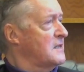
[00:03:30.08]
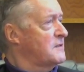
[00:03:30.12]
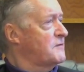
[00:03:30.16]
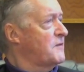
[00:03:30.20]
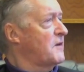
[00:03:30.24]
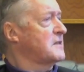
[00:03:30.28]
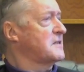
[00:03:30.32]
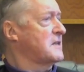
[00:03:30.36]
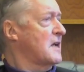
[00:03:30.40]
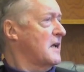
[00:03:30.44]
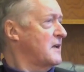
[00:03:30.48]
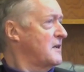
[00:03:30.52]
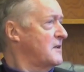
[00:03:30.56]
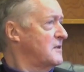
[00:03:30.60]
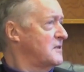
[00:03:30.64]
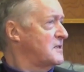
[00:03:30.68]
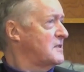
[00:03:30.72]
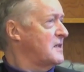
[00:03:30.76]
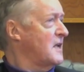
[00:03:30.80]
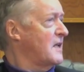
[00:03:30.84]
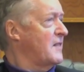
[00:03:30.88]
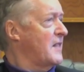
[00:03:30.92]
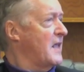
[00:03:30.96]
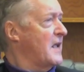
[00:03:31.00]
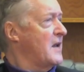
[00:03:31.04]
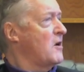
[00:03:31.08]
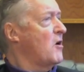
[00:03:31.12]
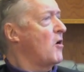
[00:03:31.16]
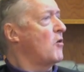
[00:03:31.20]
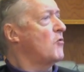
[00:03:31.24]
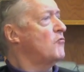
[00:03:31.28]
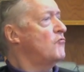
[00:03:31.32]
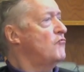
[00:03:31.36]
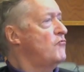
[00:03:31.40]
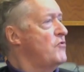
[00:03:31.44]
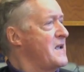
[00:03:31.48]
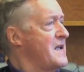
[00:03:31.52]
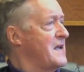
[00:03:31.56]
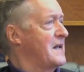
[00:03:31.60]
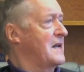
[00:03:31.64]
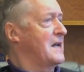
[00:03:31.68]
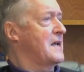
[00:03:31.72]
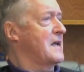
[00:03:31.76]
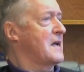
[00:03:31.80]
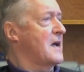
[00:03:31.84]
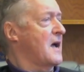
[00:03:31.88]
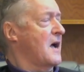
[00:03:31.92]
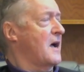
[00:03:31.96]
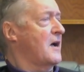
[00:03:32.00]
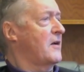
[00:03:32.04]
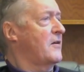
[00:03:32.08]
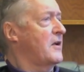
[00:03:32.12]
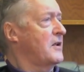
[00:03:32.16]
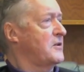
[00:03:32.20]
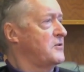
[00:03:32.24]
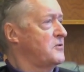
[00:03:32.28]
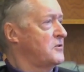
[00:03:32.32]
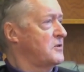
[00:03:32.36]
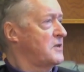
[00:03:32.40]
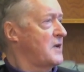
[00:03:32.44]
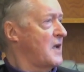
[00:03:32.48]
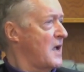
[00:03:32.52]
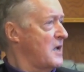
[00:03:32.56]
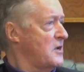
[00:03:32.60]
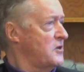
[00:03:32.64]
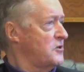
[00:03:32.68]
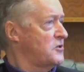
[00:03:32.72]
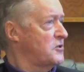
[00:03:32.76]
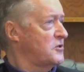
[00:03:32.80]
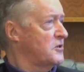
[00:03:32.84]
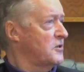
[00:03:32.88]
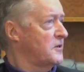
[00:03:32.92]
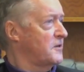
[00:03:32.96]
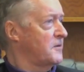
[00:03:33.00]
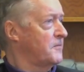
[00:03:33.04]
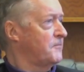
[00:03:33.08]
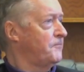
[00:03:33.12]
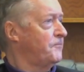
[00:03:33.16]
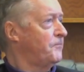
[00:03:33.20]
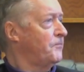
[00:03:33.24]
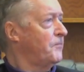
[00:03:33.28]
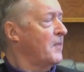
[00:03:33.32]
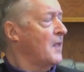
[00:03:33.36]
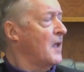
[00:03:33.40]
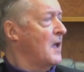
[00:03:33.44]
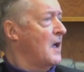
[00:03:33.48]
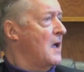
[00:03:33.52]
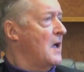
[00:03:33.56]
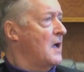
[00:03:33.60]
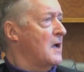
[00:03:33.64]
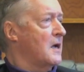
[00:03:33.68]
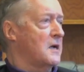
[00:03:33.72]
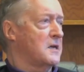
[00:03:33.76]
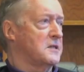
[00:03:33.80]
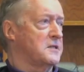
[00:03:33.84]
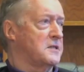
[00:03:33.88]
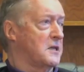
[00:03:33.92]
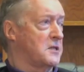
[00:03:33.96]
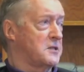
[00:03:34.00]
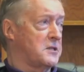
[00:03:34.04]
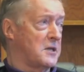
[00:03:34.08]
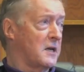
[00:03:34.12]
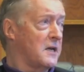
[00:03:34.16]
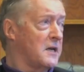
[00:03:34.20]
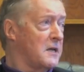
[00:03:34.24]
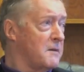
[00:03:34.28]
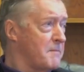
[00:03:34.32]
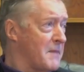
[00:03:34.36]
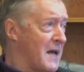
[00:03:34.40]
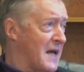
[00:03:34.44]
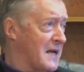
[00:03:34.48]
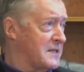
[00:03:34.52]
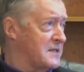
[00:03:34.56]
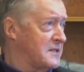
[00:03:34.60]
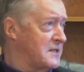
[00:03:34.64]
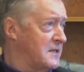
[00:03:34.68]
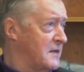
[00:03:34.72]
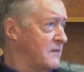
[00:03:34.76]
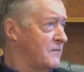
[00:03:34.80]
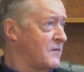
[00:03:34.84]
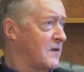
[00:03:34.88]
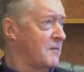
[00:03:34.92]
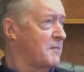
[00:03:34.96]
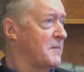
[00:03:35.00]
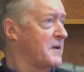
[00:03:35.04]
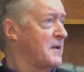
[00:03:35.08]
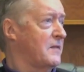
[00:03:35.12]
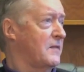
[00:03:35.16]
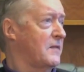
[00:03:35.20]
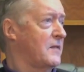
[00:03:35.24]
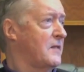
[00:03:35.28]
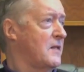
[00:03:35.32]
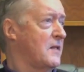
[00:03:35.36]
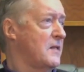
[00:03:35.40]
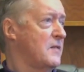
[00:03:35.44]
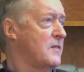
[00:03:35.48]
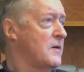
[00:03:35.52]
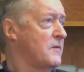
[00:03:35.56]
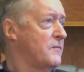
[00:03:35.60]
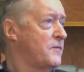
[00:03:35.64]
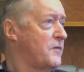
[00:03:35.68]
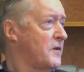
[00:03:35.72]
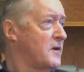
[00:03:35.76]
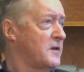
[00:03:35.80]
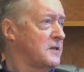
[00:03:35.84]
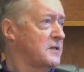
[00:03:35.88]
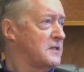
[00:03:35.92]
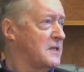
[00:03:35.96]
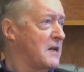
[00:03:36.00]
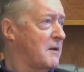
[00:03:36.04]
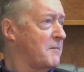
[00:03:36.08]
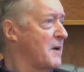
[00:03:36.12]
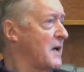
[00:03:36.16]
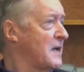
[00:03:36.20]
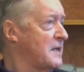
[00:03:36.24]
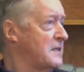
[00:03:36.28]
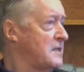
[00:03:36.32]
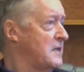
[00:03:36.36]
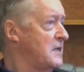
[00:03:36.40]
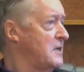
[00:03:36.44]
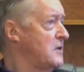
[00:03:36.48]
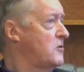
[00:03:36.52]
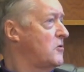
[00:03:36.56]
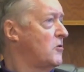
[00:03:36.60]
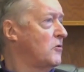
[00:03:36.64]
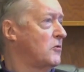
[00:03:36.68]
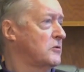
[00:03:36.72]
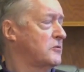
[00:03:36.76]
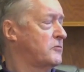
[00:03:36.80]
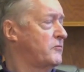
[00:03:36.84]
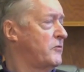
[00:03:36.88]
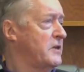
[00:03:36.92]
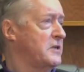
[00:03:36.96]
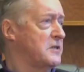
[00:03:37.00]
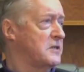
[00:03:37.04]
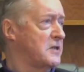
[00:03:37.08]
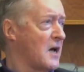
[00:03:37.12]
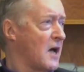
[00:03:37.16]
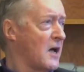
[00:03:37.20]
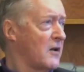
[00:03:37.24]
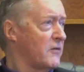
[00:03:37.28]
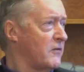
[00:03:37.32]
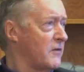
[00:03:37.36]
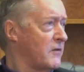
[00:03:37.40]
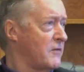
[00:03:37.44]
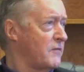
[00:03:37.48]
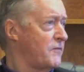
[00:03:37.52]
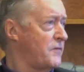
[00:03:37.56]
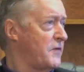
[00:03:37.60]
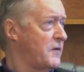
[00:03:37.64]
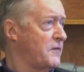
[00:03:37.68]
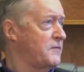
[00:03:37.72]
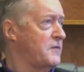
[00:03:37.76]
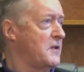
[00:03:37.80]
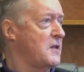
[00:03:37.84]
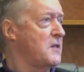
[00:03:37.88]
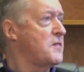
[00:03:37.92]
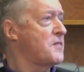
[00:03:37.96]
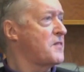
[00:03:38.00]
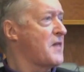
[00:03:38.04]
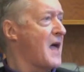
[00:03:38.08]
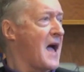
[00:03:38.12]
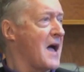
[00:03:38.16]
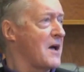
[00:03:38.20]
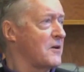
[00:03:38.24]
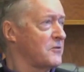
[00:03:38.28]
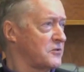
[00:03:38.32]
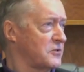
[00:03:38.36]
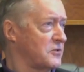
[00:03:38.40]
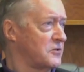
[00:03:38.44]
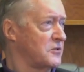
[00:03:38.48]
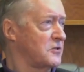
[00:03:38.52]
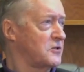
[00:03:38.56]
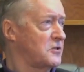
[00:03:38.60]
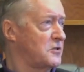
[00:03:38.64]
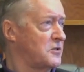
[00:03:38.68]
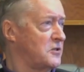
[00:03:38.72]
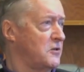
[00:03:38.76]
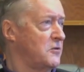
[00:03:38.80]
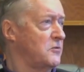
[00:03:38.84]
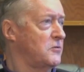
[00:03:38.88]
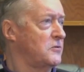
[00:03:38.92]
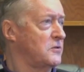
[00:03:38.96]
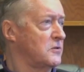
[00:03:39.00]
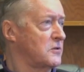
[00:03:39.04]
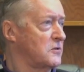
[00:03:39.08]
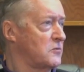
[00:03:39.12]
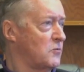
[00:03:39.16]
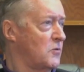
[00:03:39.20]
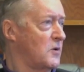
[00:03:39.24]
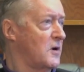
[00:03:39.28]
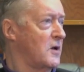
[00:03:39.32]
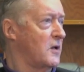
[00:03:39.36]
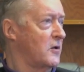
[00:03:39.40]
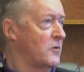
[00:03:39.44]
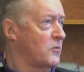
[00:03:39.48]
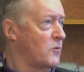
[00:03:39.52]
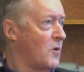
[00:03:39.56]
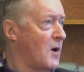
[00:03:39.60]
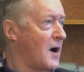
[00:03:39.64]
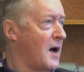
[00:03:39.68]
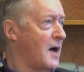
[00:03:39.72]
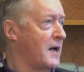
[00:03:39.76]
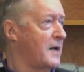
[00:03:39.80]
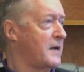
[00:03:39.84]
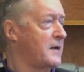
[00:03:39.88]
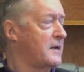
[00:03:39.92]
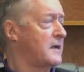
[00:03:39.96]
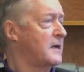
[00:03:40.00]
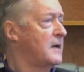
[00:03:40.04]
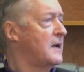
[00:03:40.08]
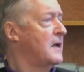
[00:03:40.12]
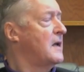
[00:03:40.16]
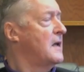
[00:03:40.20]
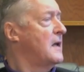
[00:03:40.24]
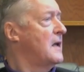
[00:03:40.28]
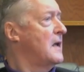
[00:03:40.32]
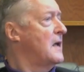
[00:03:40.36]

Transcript: as far as I'm concerned, they're not really higher education, because they're certainly massive. I mean, the first MIT course reached 150,000 students worldwide.